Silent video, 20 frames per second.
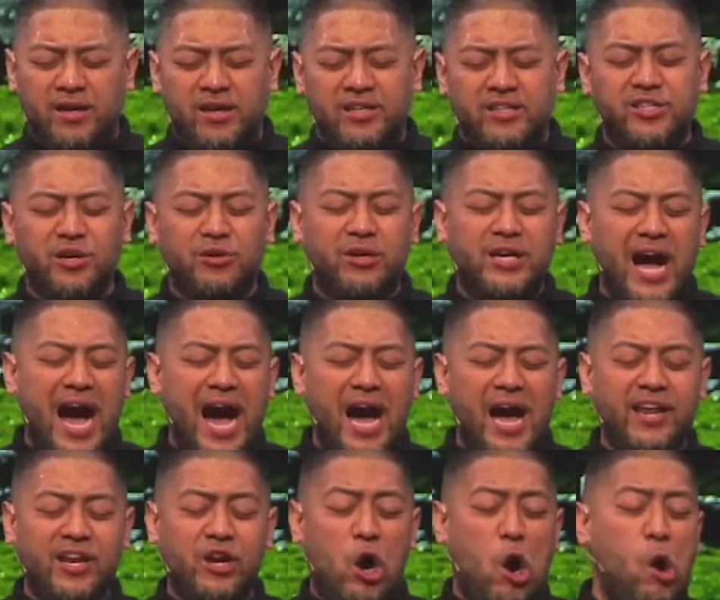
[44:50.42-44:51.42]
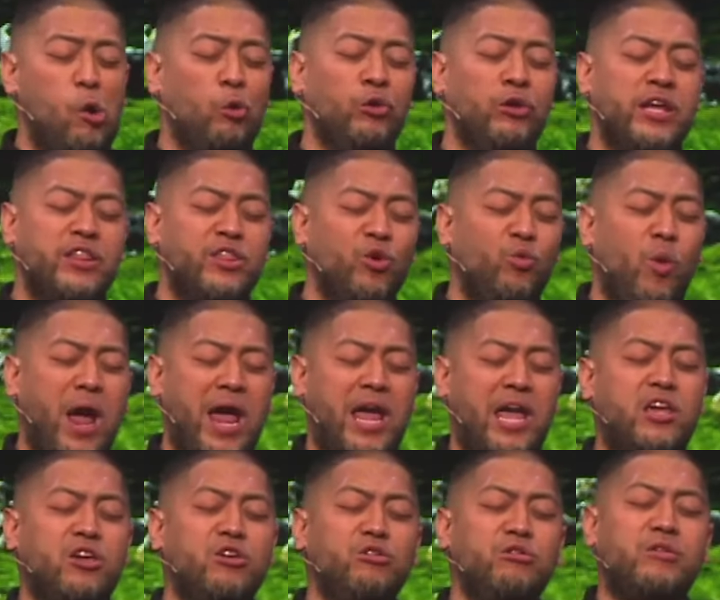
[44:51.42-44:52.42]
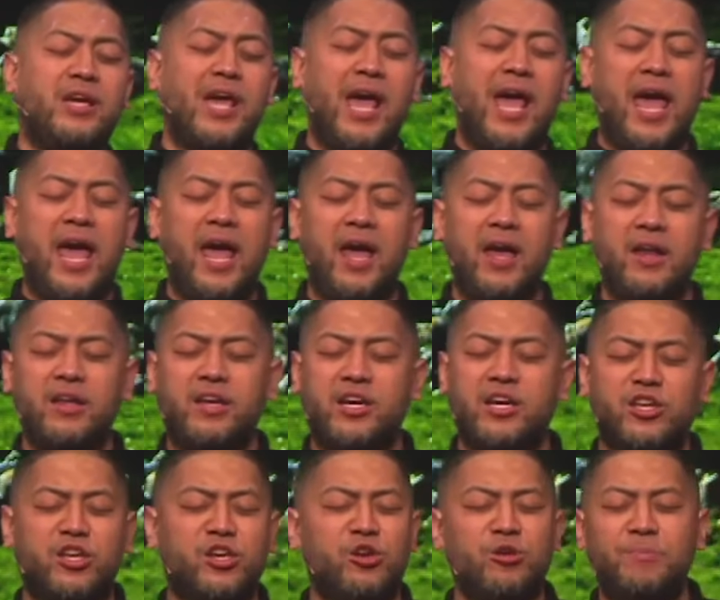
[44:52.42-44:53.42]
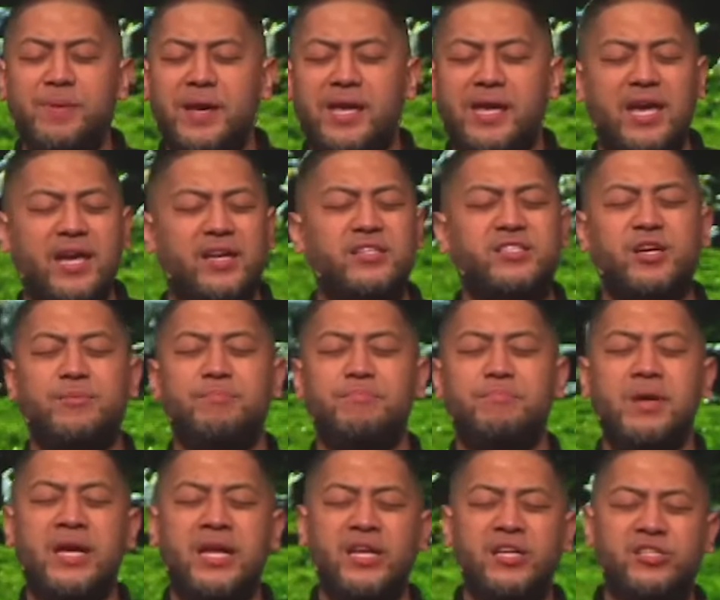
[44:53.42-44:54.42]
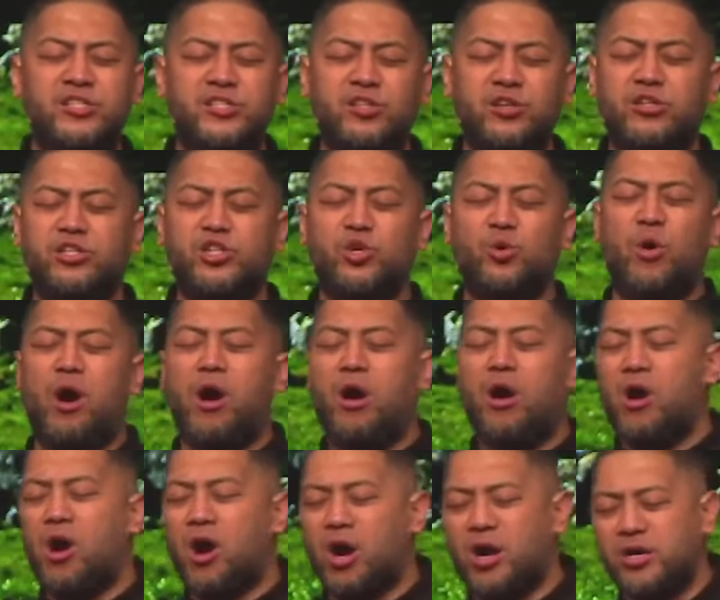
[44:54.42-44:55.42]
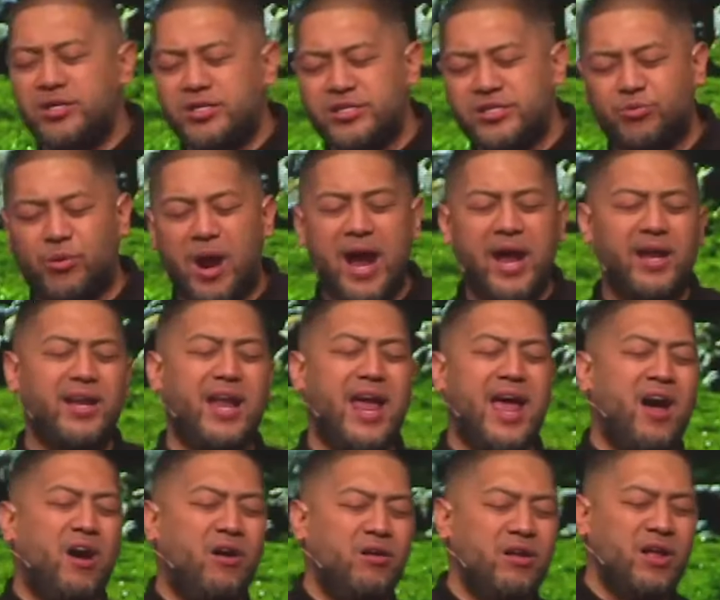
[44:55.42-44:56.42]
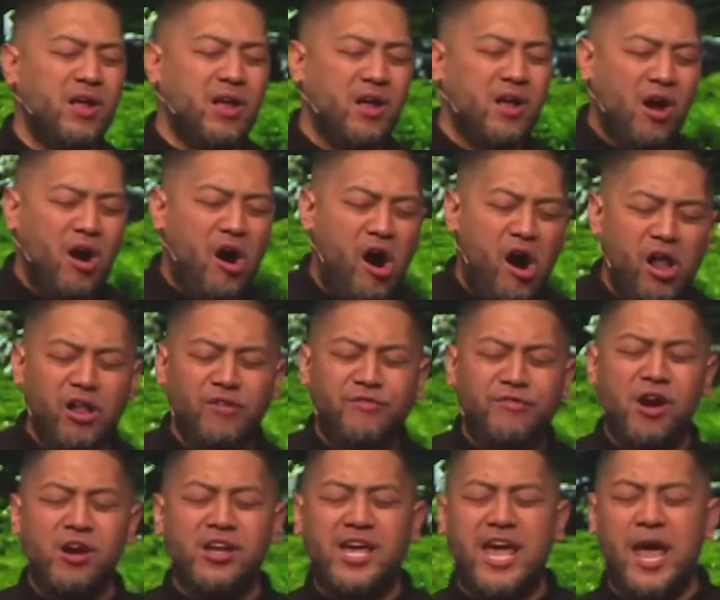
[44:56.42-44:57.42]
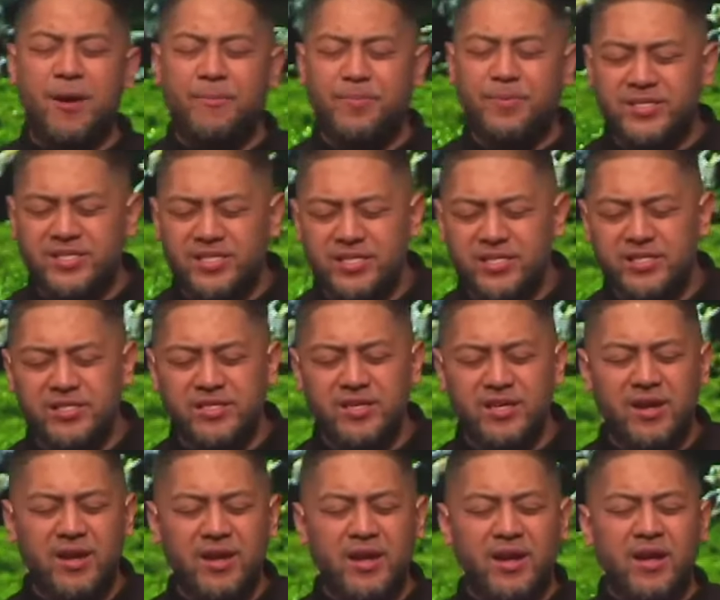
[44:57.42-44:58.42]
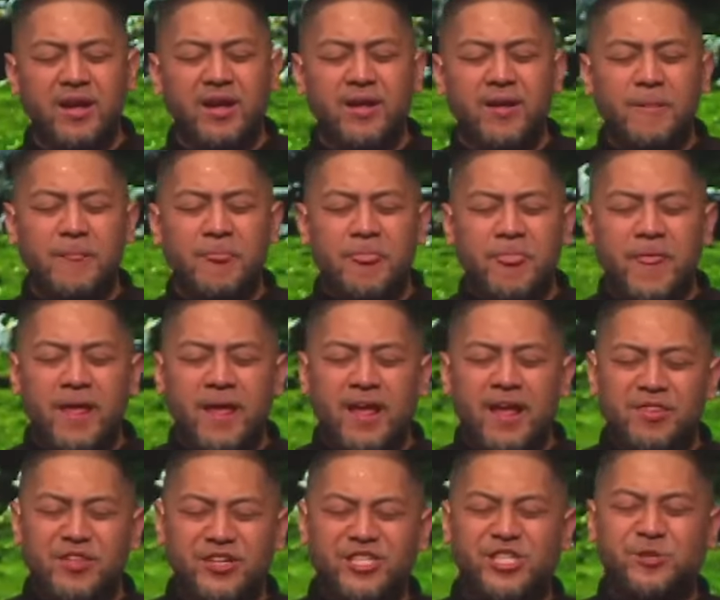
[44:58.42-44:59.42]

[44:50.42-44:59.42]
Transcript: And so God, in only the way you can, could you begin to minister to our hearts right now, all of our campuses, the